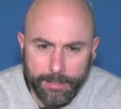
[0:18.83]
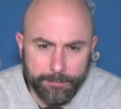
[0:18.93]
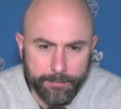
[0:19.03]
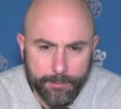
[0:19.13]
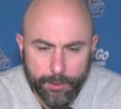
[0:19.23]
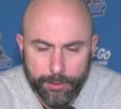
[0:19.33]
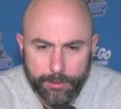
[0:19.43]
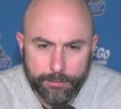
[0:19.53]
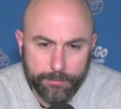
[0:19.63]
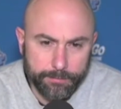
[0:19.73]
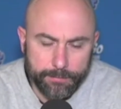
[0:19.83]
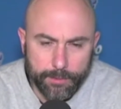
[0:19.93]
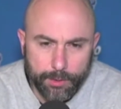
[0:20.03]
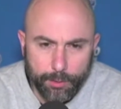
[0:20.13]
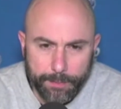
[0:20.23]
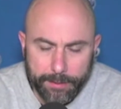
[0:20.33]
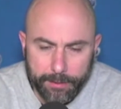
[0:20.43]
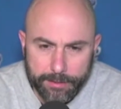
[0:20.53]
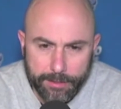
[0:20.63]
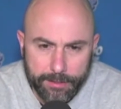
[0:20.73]
took two
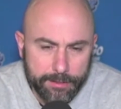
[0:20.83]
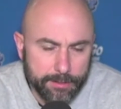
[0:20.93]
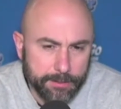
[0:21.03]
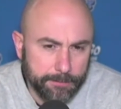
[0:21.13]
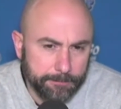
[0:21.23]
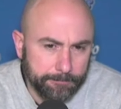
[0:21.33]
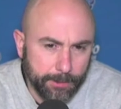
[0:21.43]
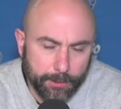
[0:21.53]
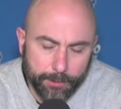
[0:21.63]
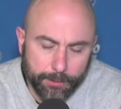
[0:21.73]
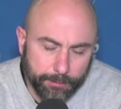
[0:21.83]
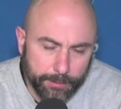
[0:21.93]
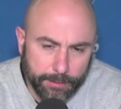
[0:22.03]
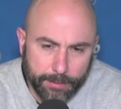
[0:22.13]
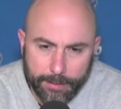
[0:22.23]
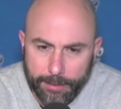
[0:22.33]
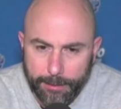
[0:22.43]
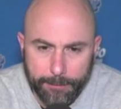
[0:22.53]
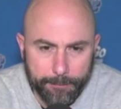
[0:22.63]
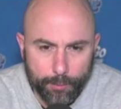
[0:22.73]
penalties. You
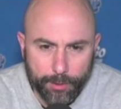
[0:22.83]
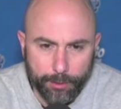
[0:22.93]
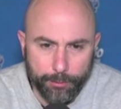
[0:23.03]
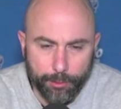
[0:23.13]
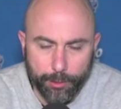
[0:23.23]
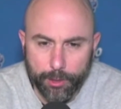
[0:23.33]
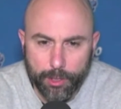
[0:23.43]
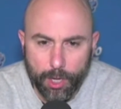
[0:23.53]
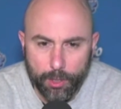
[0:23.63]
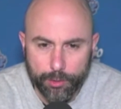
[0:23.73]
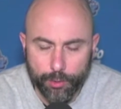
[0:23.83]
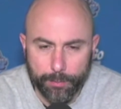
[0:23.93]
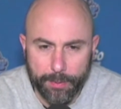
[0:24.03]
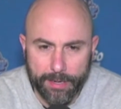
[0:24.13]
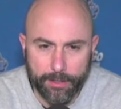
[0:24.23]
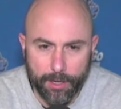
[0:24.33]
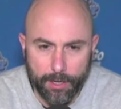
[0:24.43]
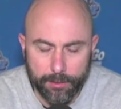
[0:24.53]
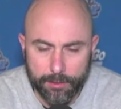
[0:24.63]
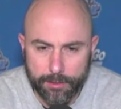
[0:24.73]
know, whether they're good calls or bad
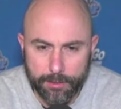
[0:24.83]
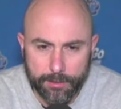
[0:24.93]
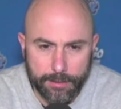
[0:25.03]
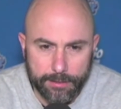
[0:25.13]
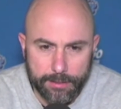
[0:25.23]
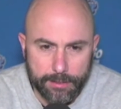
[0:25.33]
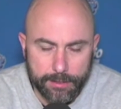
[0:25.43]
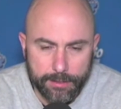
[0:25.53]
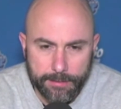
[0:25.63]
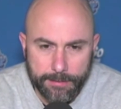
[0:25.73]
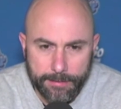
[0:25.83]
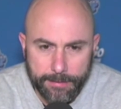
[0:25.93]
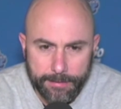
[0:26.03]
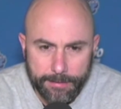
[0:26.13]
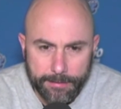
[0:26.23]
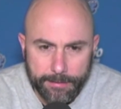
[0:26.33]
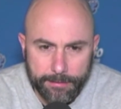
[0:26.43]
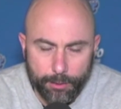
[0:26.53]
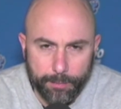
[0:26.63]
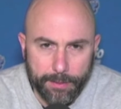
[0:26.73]
calls,
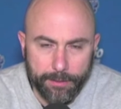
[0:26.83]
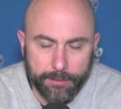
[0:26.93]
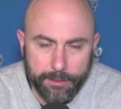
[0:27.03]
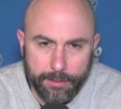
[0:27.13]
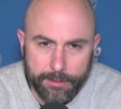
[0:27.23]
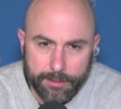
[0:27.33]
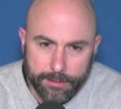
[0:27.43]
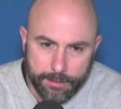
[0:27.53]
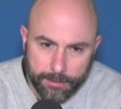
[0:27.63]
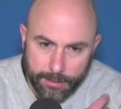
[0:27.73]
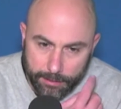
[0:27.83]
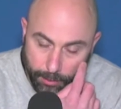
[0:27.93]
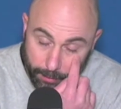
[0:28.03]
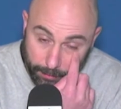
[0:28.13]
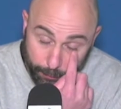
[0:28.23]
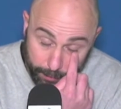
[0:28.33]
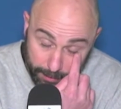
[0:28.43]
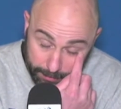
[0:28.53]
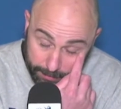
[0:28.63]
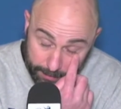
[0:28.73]
they're penalties that the referee
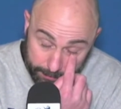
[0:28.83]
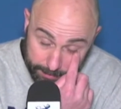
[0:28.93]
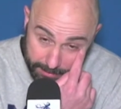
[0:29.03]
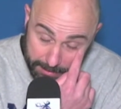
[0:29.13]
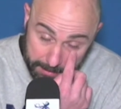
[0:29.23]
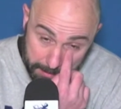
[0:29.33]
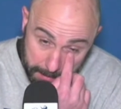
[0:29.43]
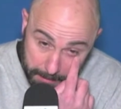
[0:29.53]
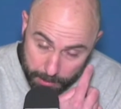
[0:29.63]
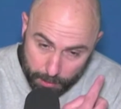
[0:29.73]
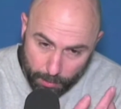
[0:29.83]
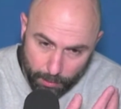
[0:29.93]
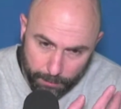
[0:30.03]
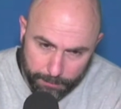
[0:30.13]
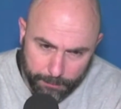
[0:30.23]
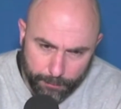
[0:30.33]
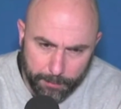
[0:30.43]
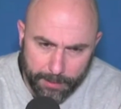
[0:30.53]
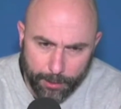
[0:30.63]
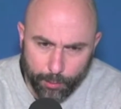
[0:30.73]
have seen. So from
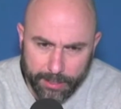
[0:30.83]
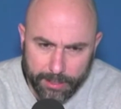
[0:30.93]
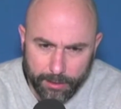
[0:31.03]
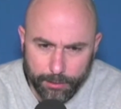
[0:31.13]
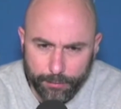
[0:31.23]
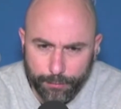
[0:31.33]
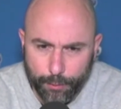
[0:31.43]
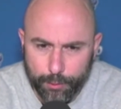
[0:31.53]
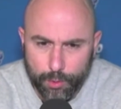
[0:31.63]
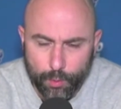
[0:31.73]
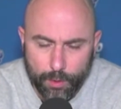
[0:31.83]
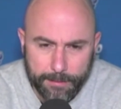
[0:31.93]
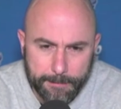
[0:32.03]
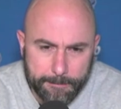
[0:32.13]
there, we killed the first one,